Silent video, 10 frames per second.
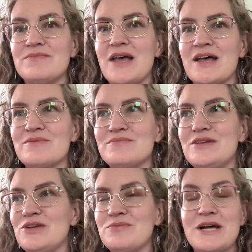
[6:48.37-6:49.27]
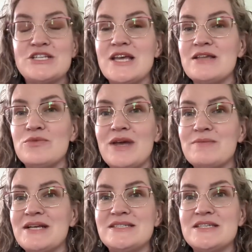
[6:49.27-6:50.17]
Um, you know, much like the way
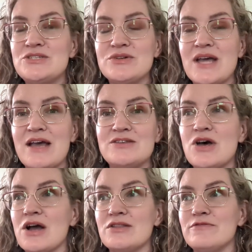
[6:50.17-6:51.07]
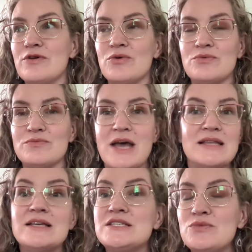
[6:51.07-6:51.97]
my sister and I talk on the phone at
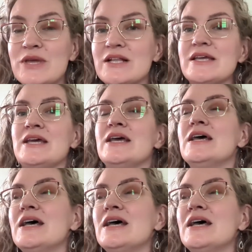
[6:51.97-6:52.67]
least weekly,